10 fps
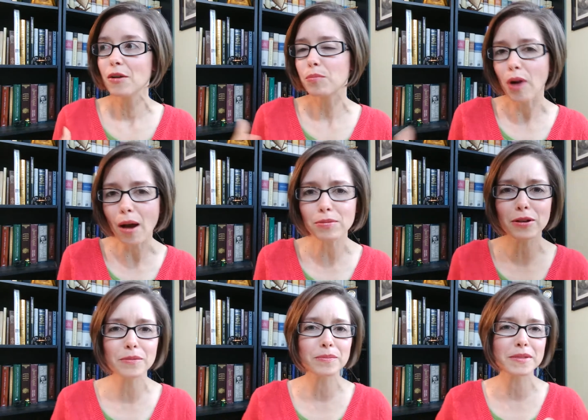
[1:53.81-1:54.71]

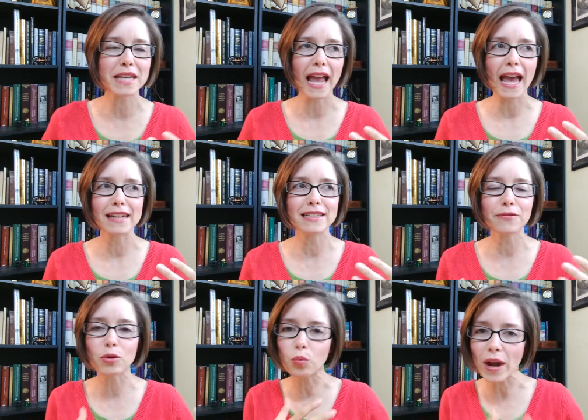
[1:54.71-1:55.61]
problems and
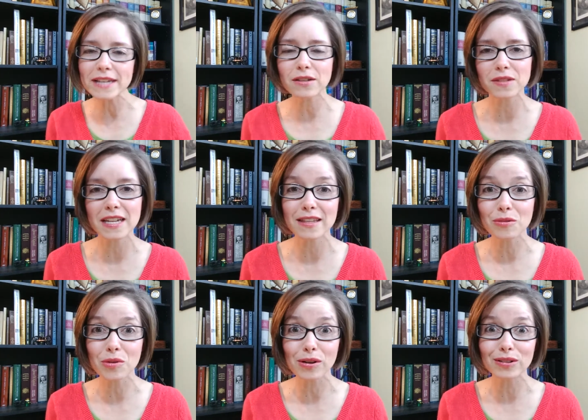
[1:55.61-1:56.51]
different ways of seeing the
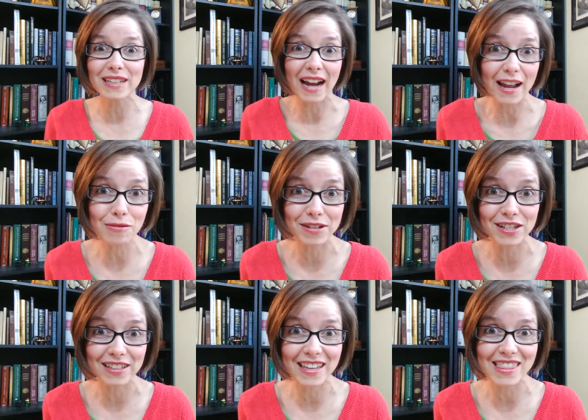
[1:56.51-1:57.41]
world than I
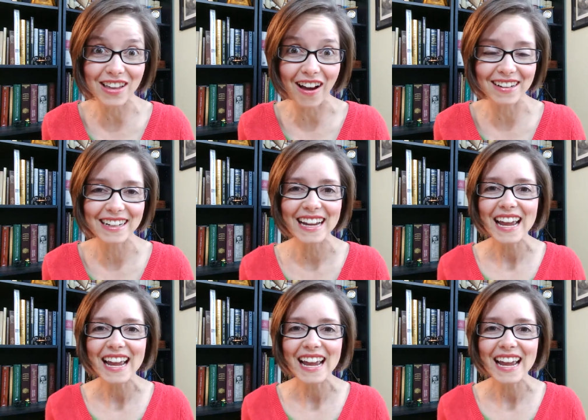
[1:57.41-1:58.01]
originally had thought.